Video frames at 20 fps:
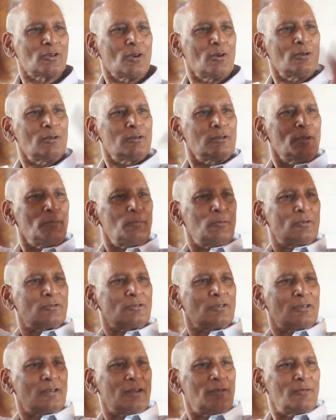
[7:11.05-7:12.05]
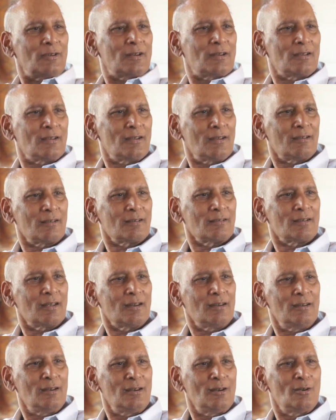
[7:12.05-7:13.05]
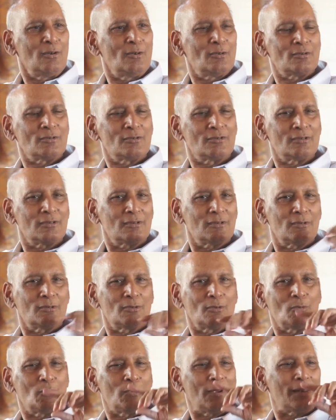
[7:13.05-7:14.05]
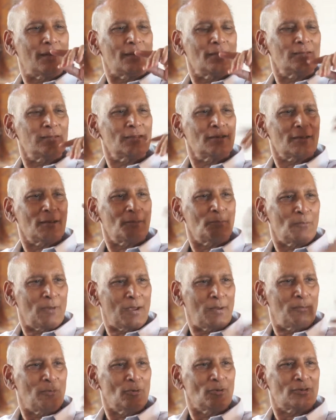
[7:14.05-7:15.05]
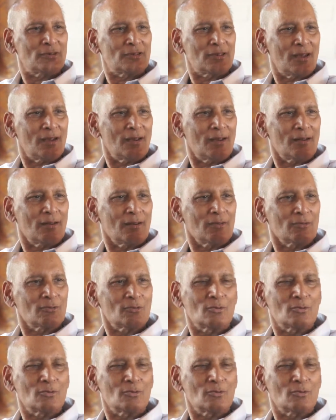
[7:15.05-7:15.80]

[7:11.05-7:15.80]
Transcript: All the books, they were there. Then he looked where else my books are.